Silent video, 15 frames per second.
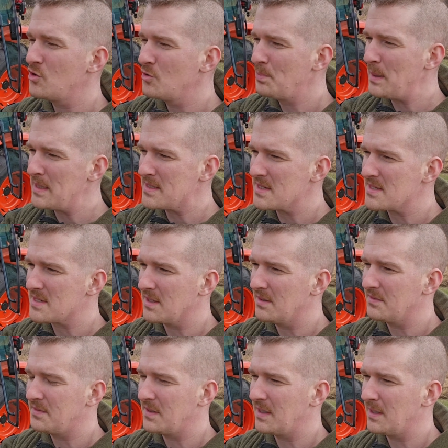pieces
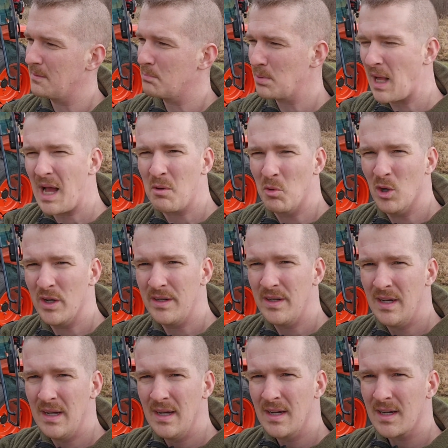of plywood,
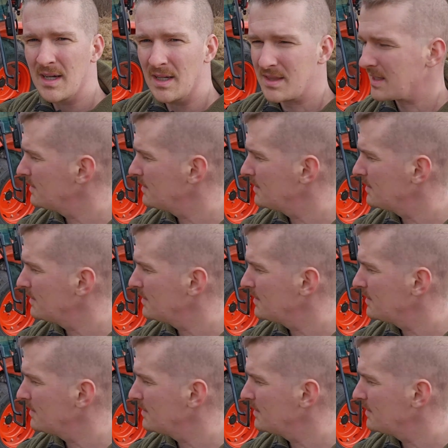cut